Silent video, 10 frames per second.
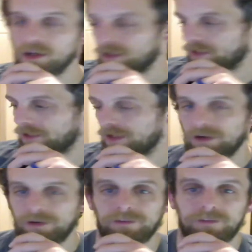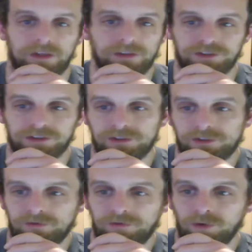an air intake
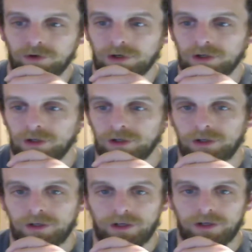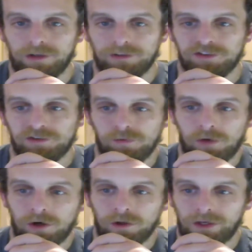system for a
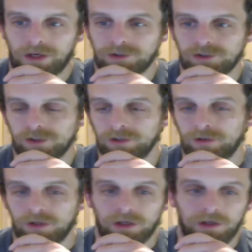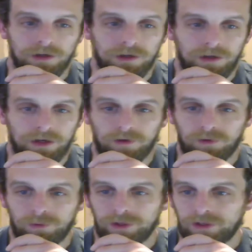small engine. Now,
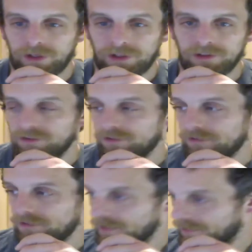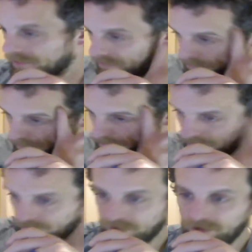the way that I did this
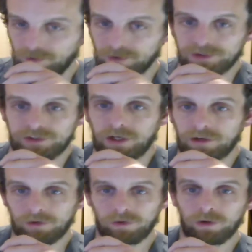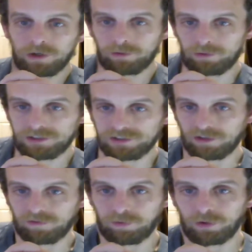tonight was I recorded
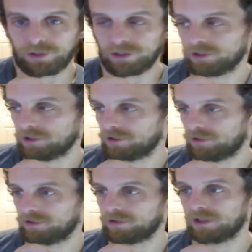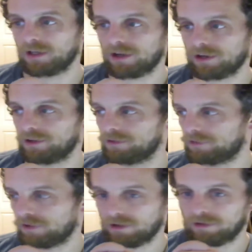myself putting the air
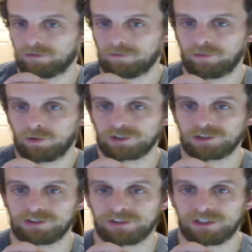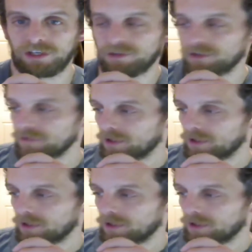intake portion together,